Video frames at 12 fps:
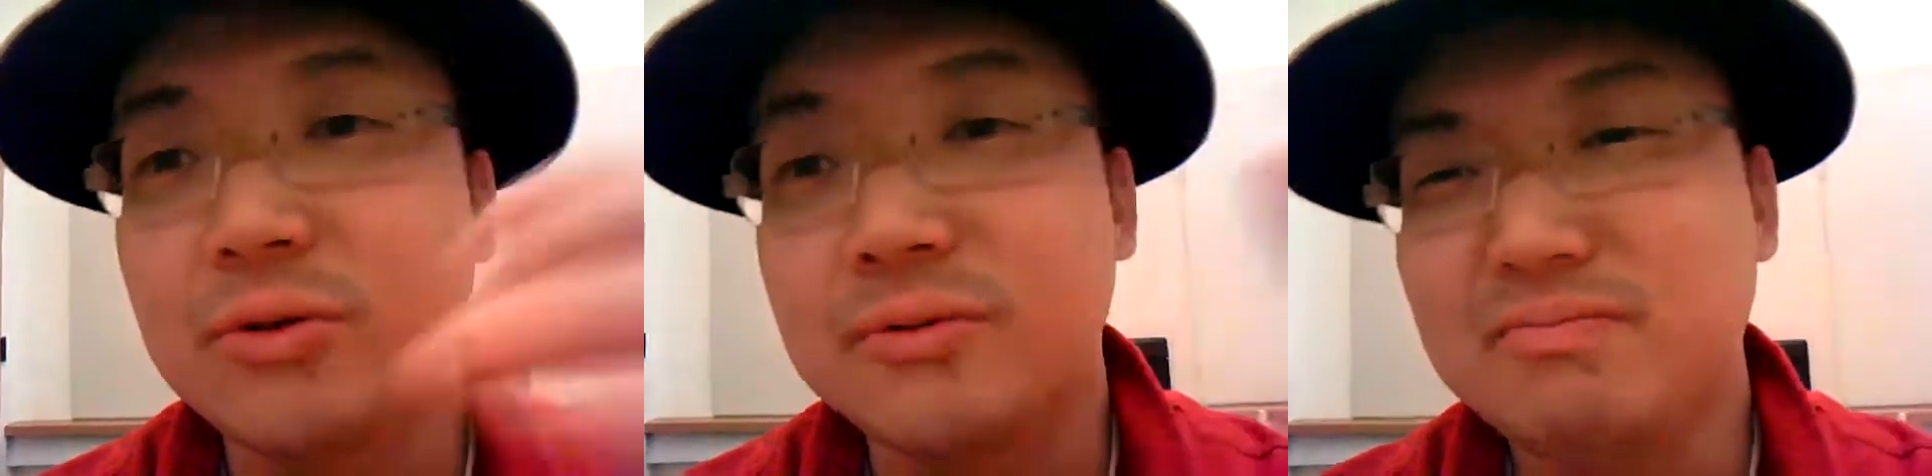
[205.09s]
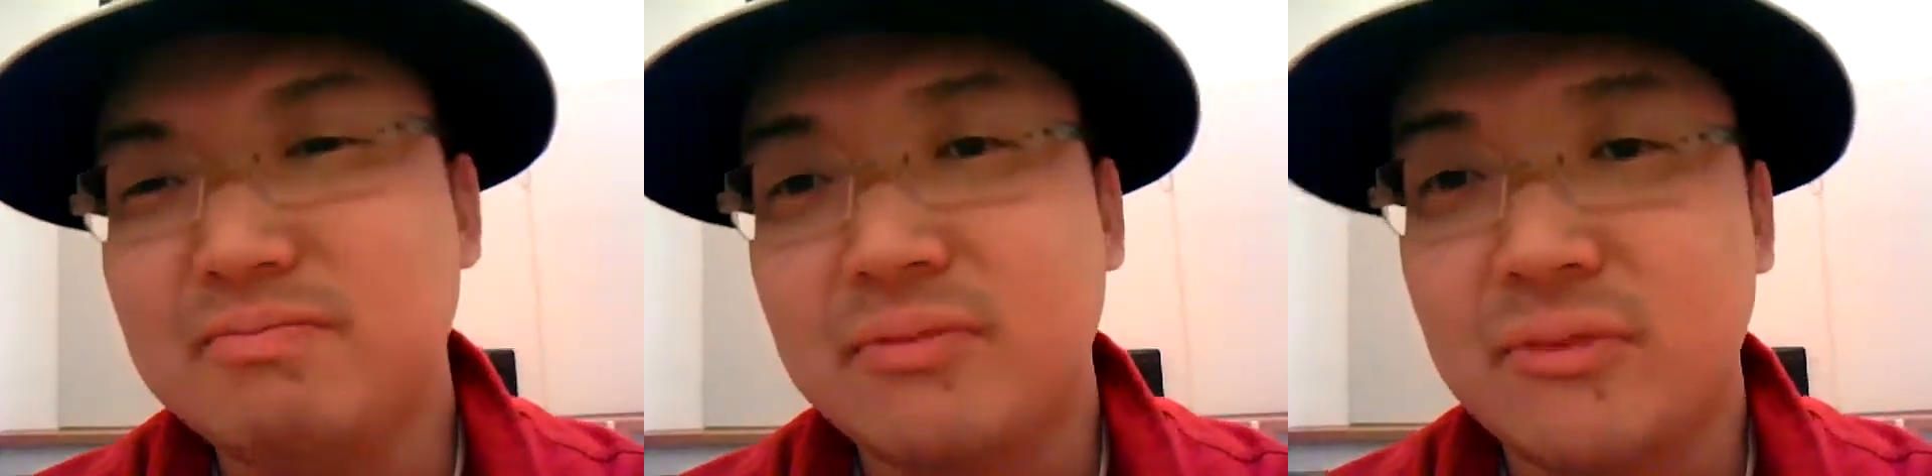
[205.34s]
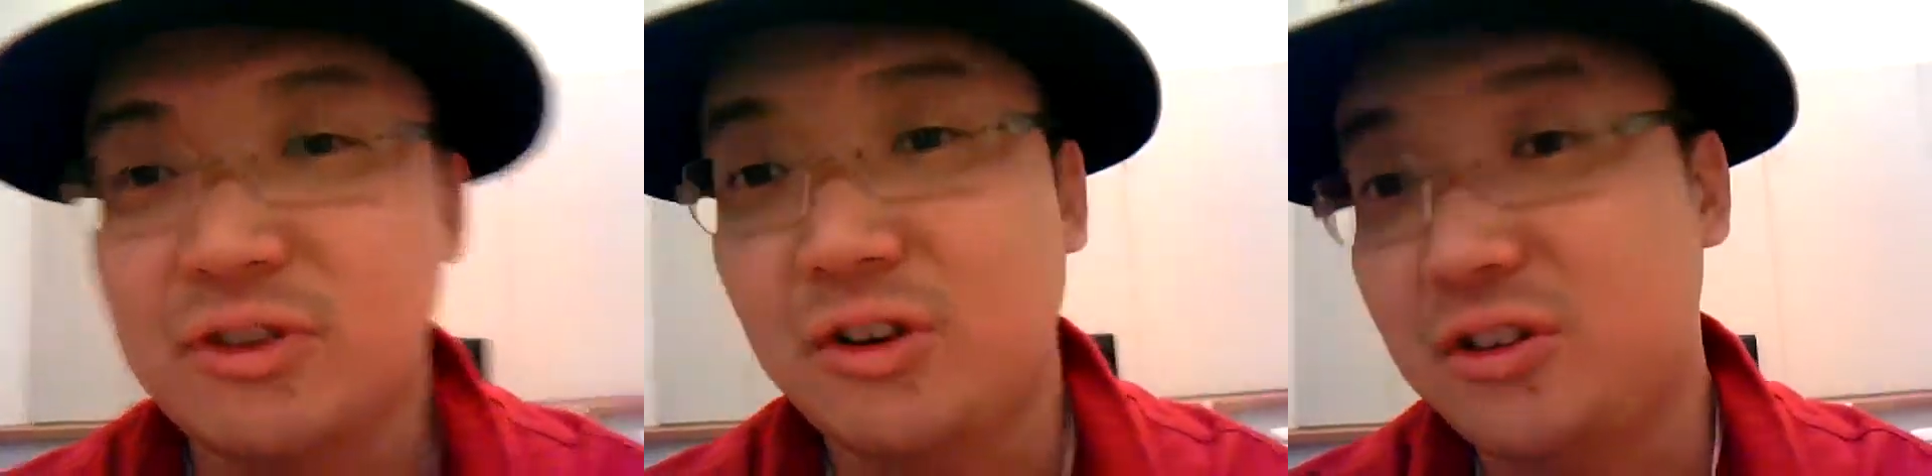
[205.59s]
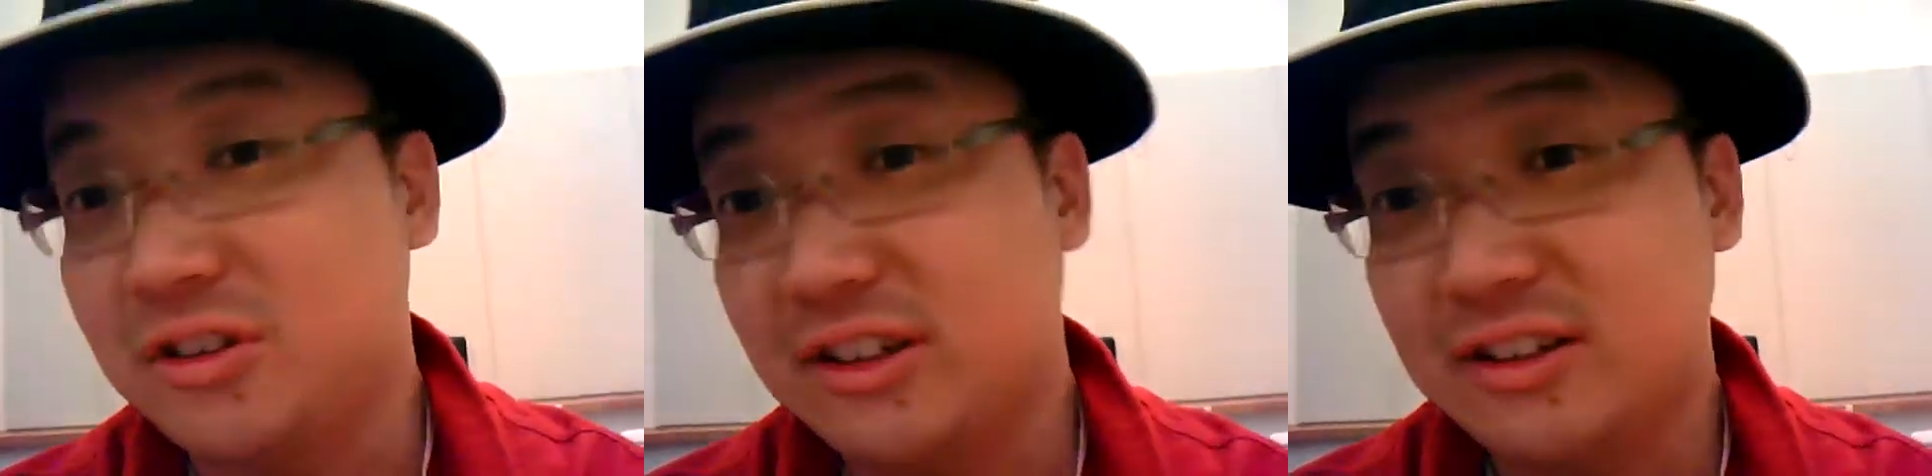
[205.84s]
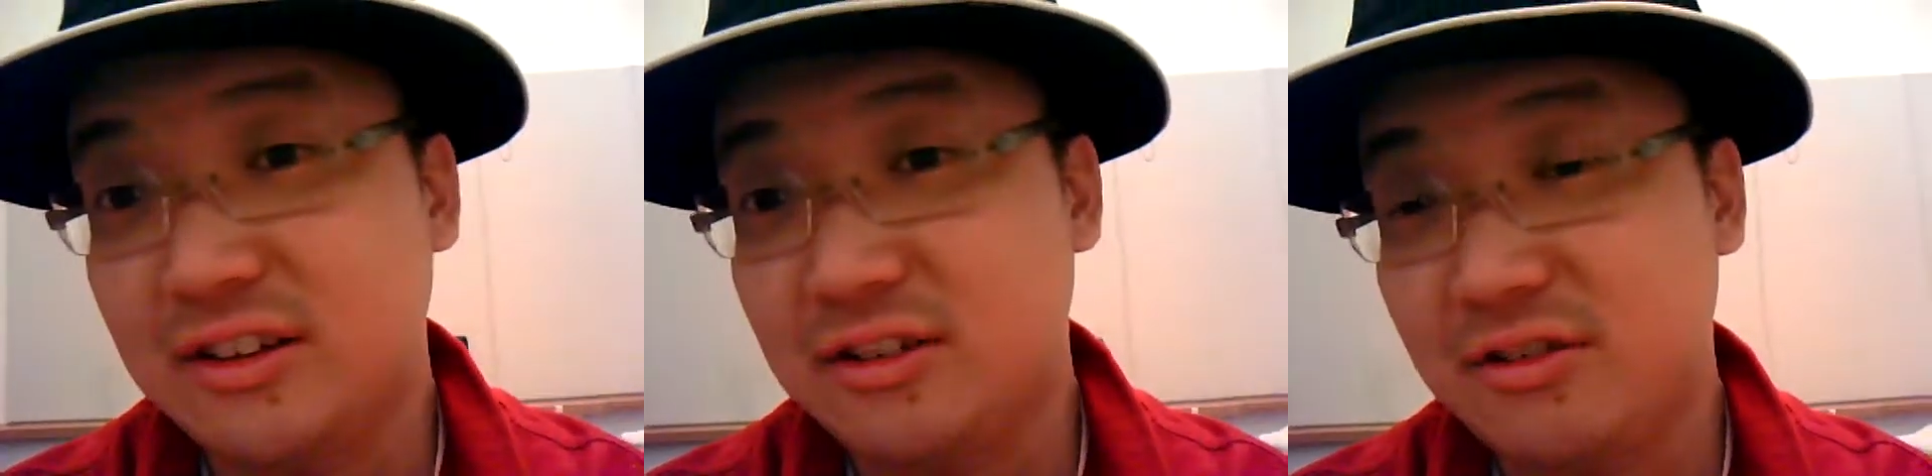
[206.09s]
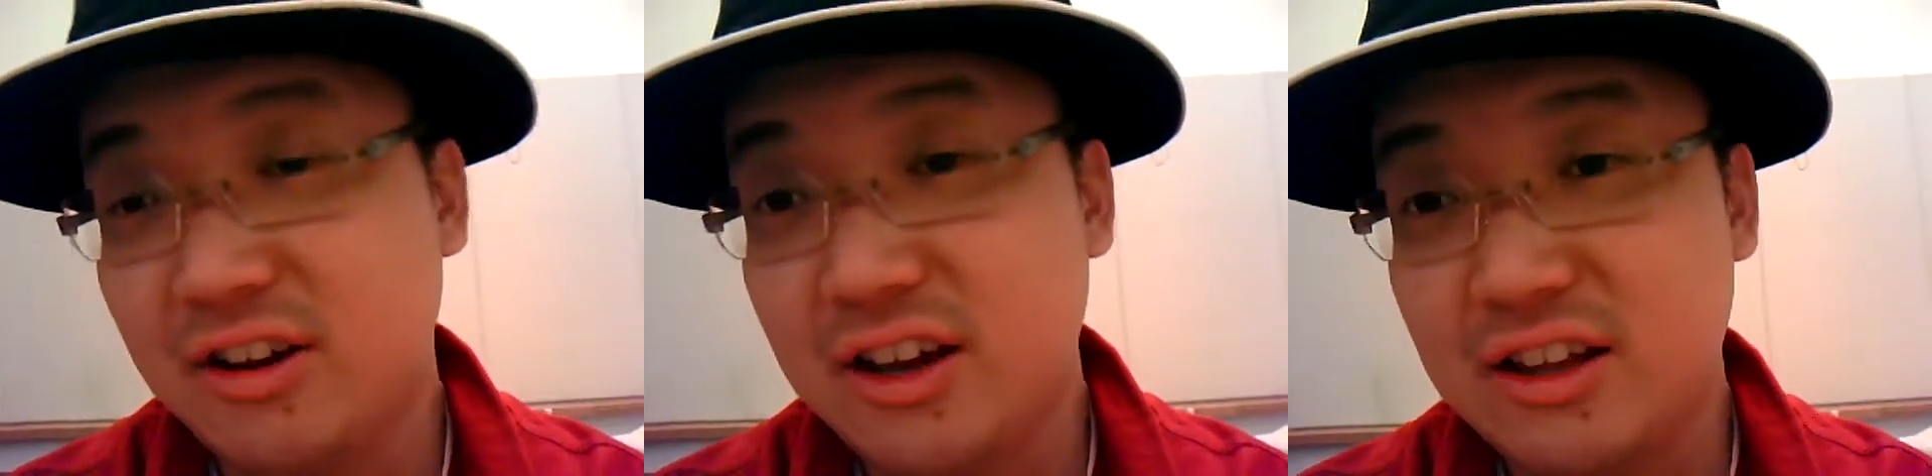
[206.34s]
so all this is
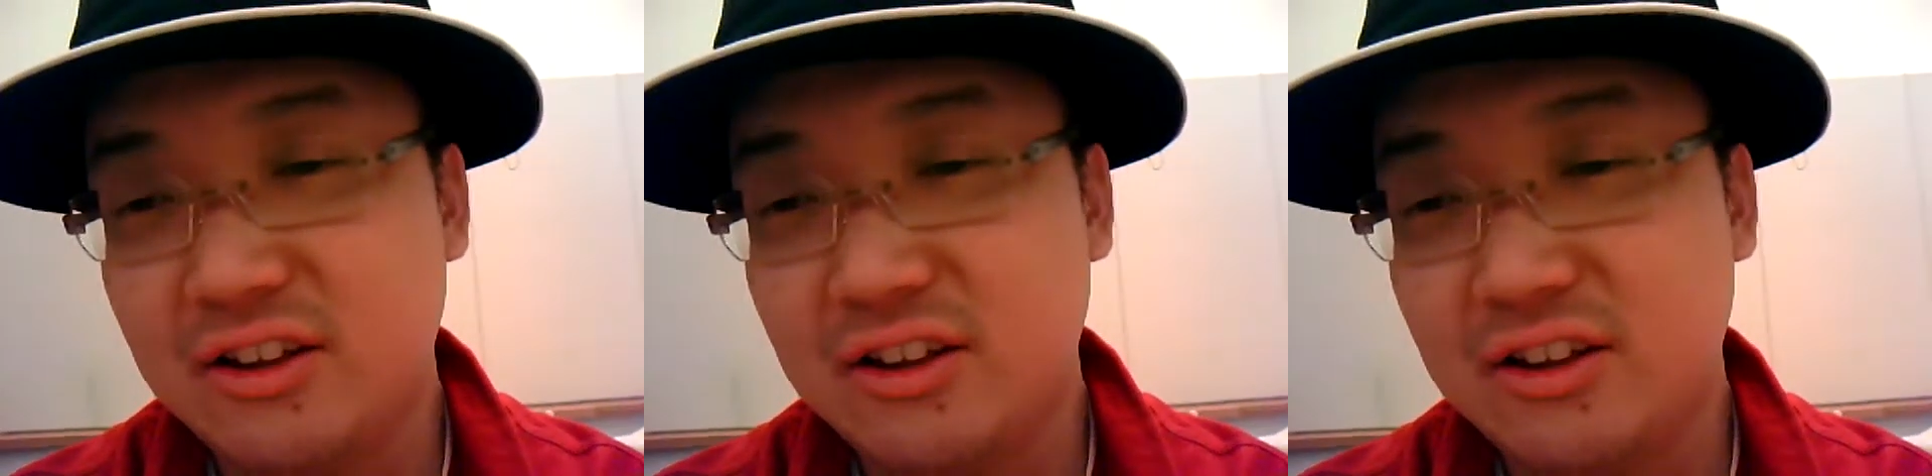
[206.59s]
great,